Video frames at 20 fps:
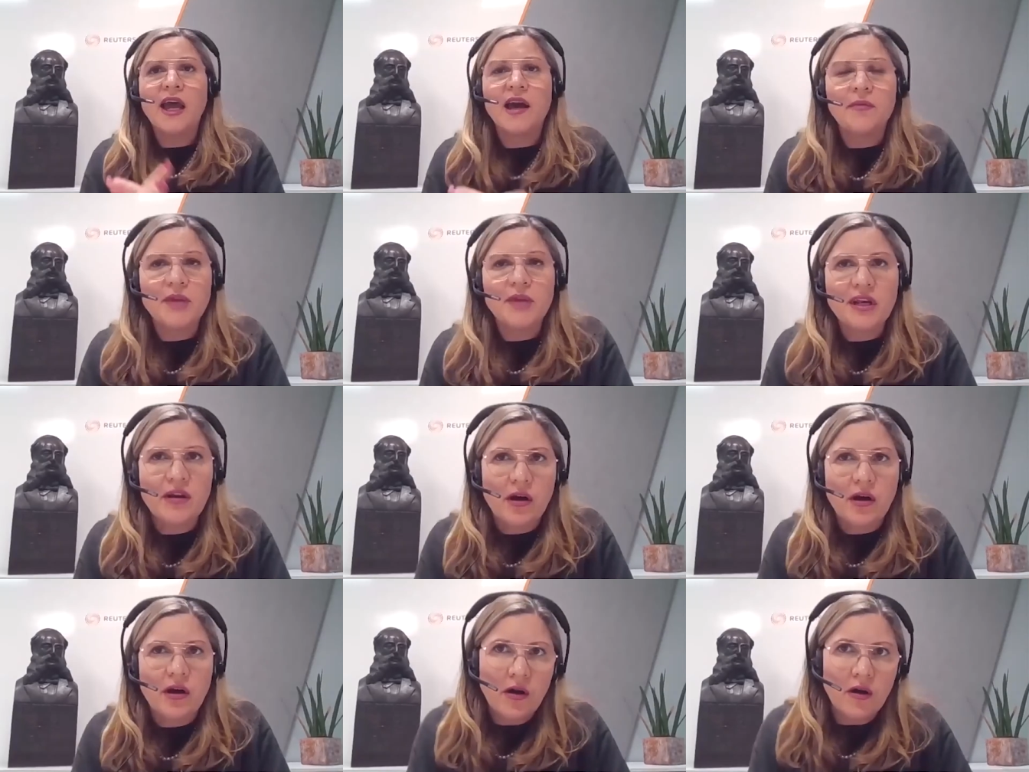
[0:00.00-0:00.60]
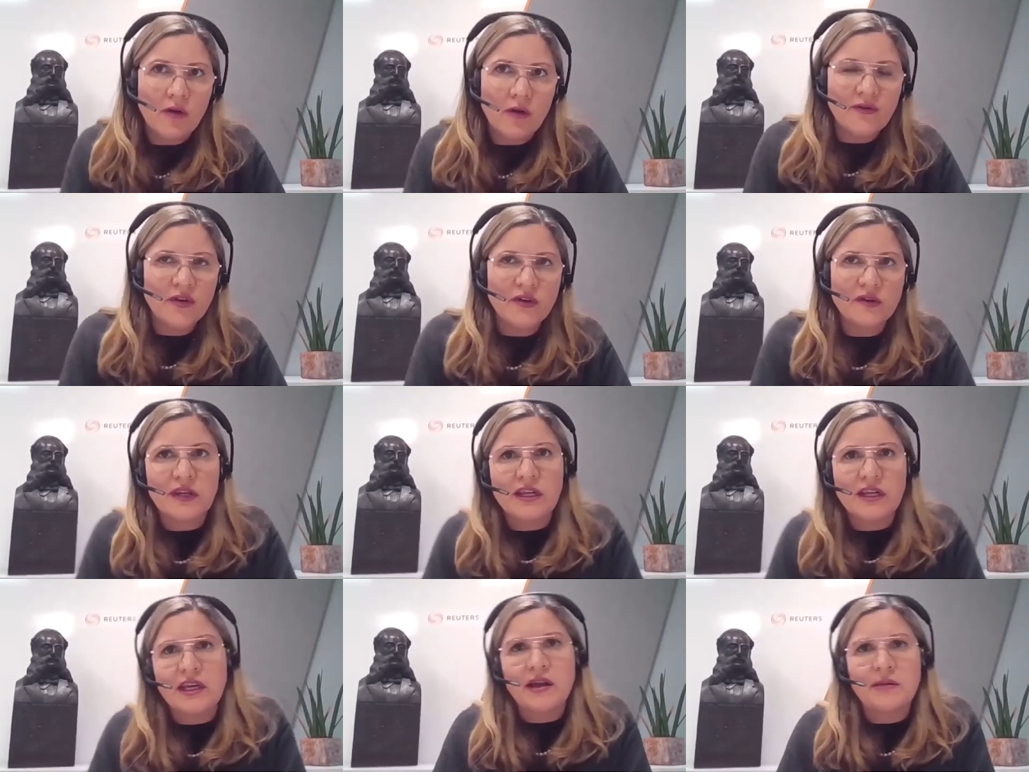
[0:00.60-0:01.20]
I mean,
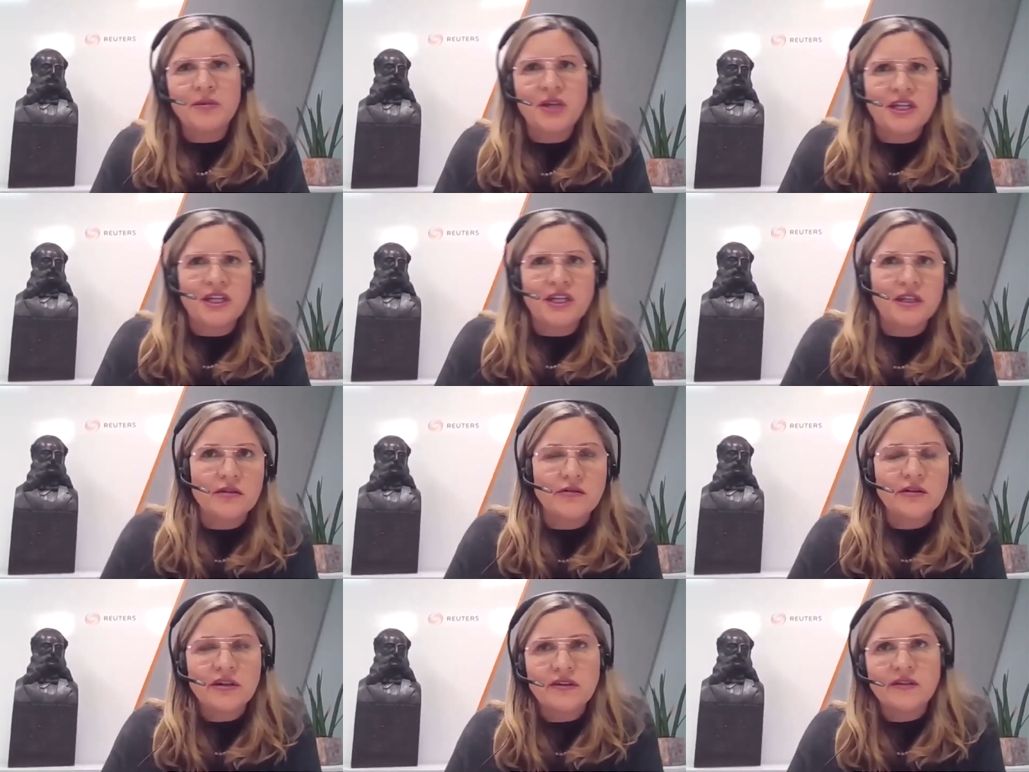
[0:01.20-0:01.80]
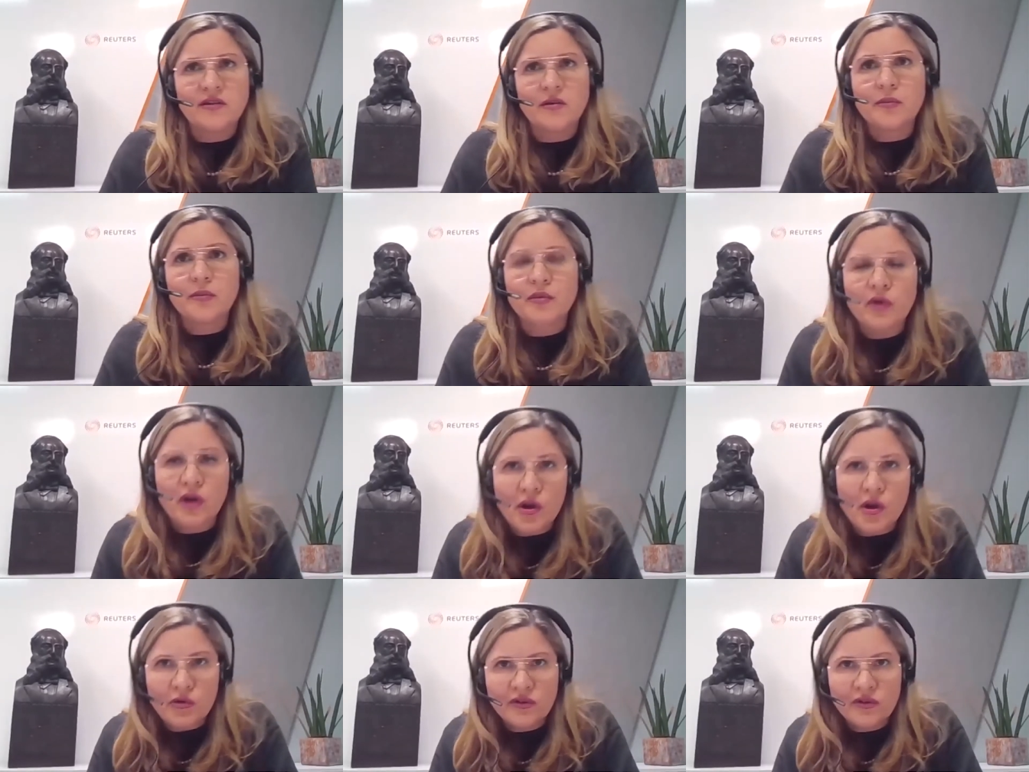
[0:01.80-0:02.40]
obviously, I mean, there is a
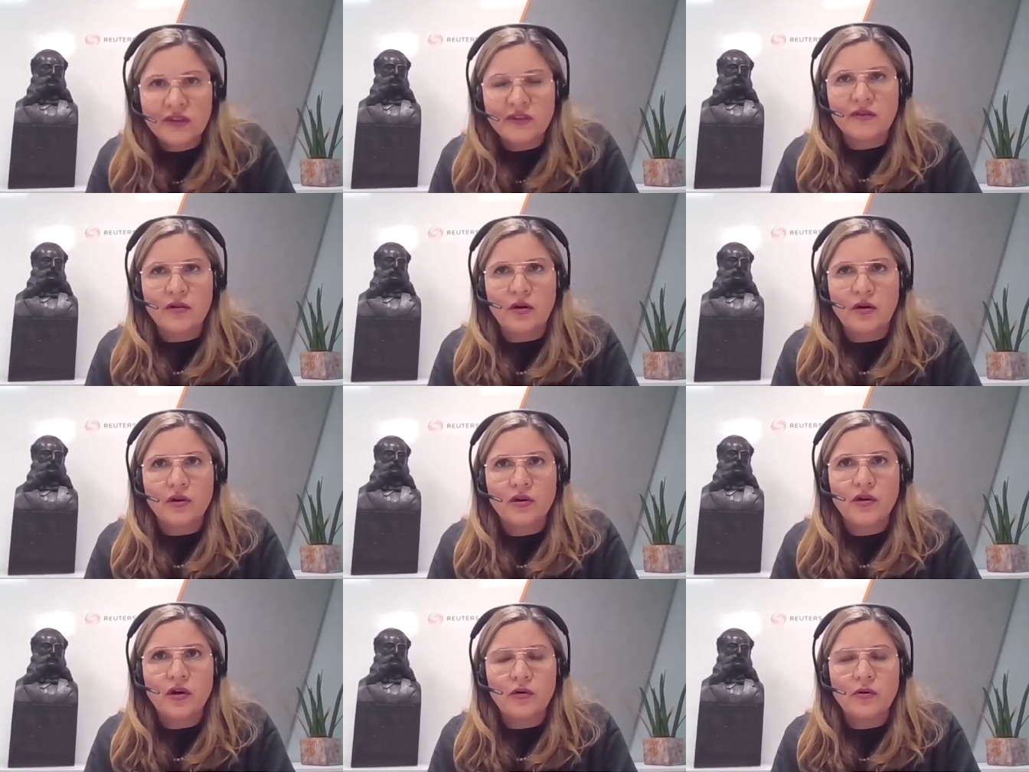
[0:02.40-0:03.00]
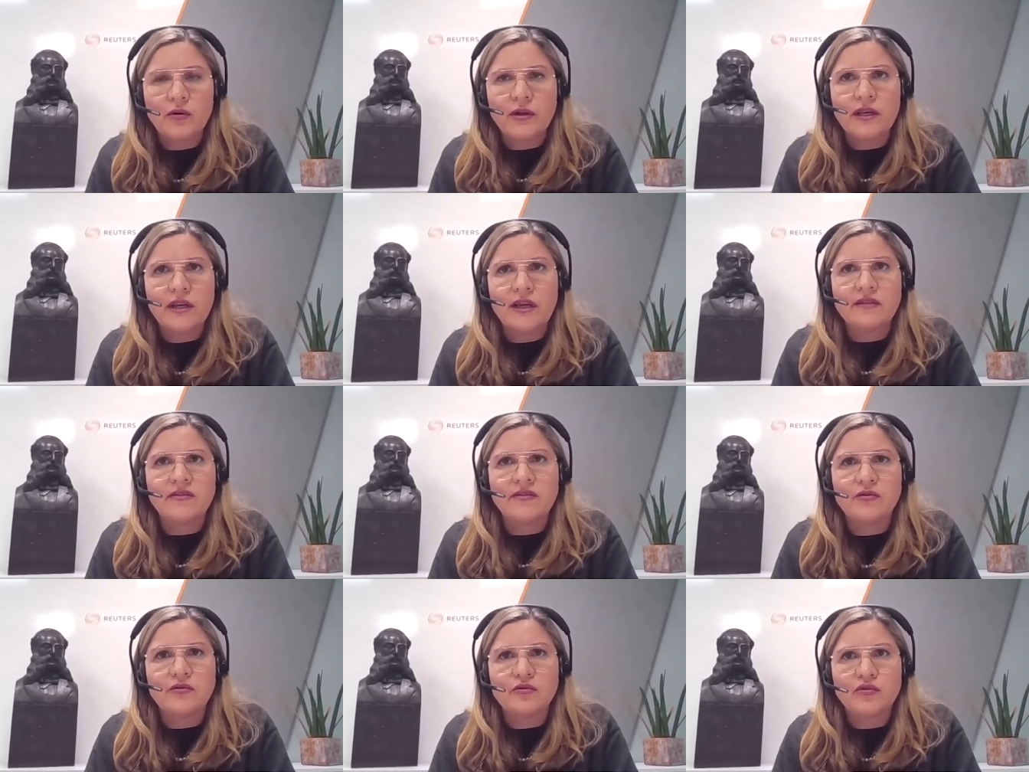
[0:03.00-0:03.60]
process ongoing,
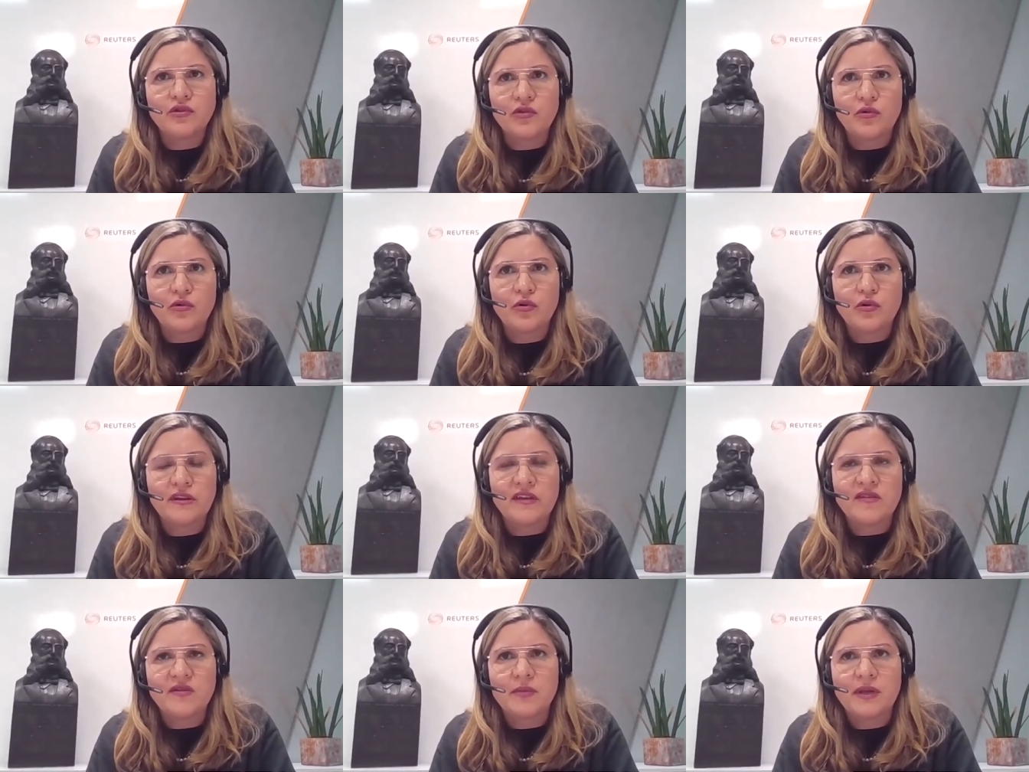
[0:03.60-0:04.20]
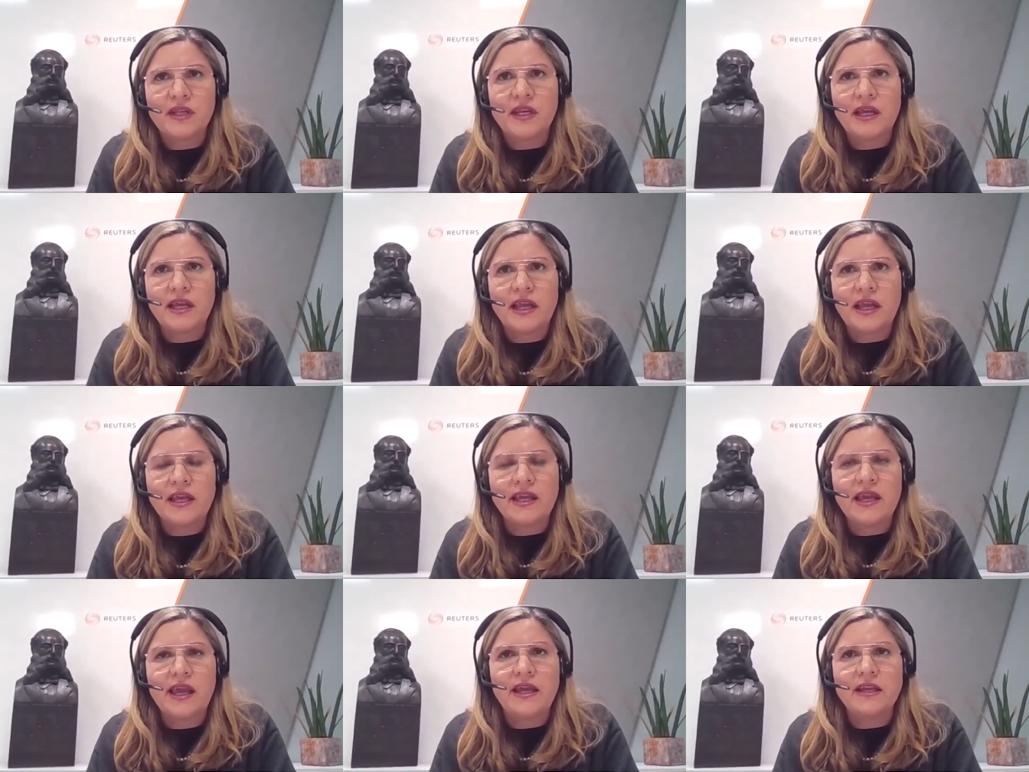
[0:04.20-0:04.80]
as you told us, but
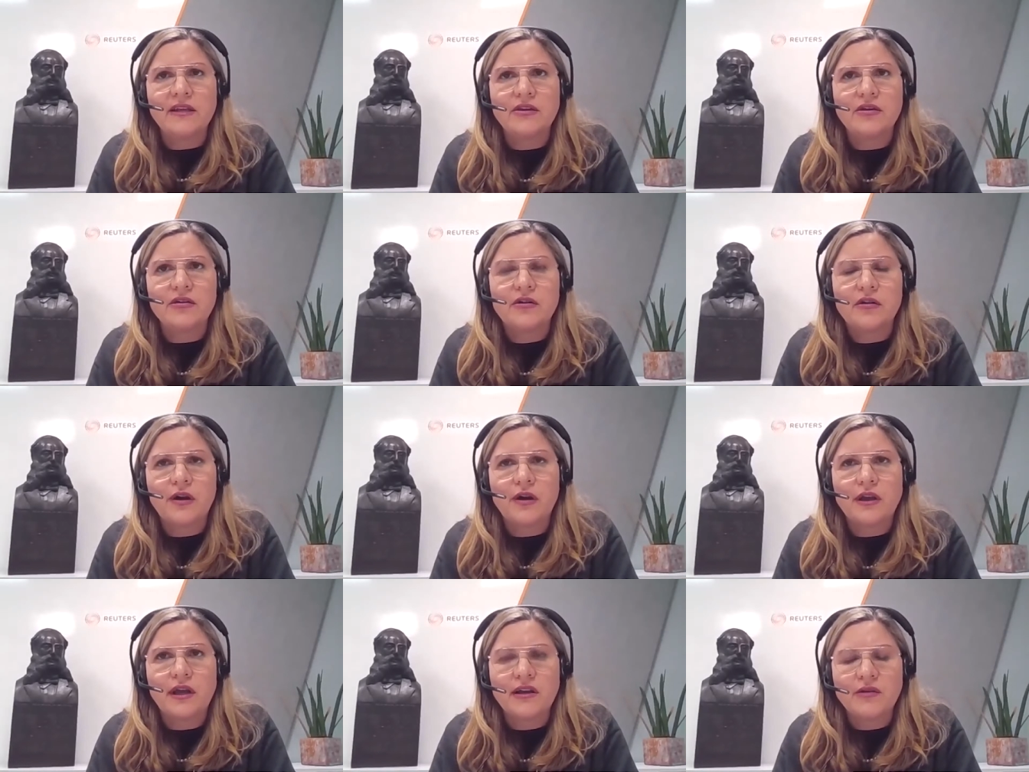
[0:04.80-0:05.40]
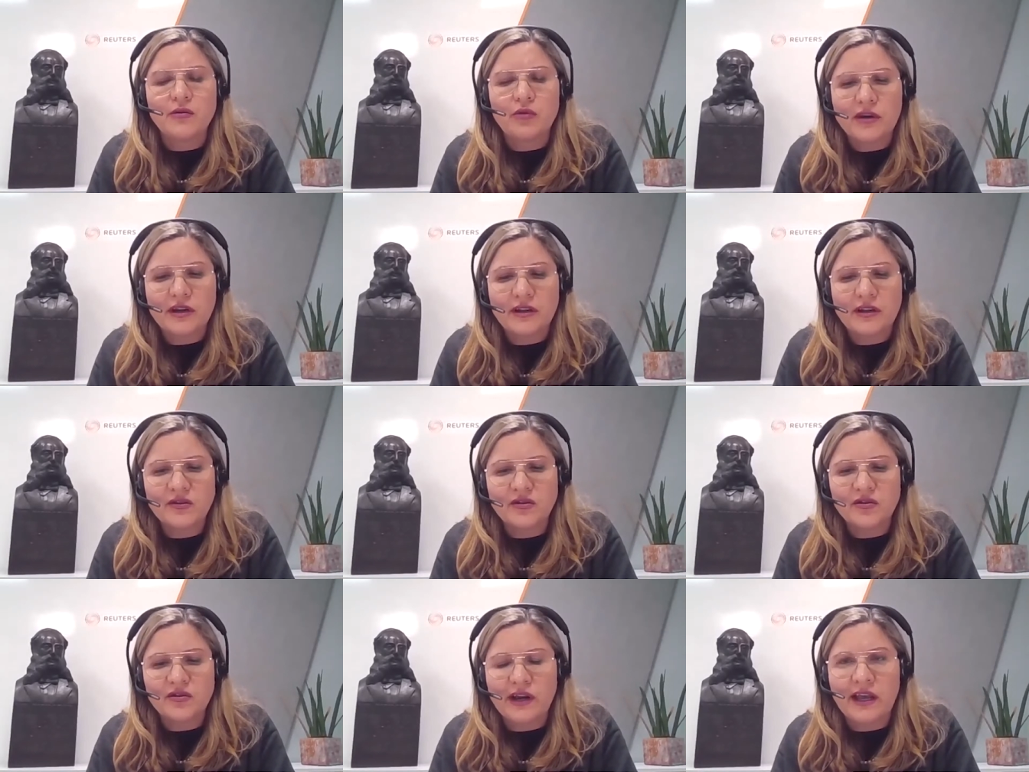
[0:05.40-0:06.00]
again, you know, I want
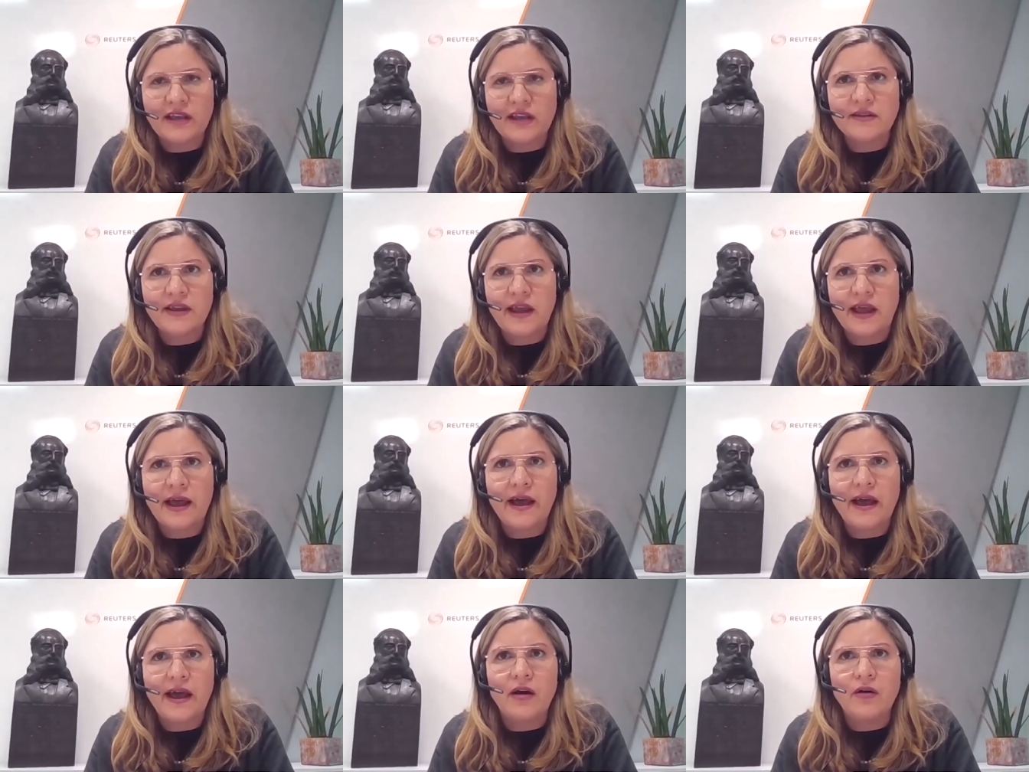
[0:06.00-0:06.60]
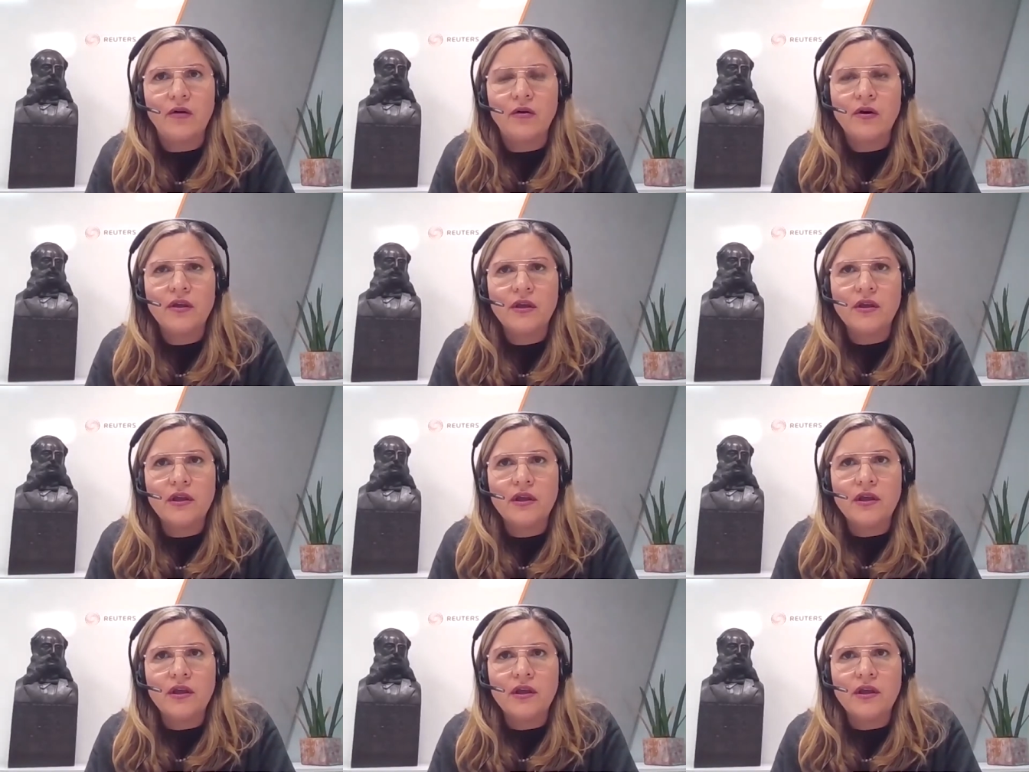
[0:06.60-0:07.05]
to stress how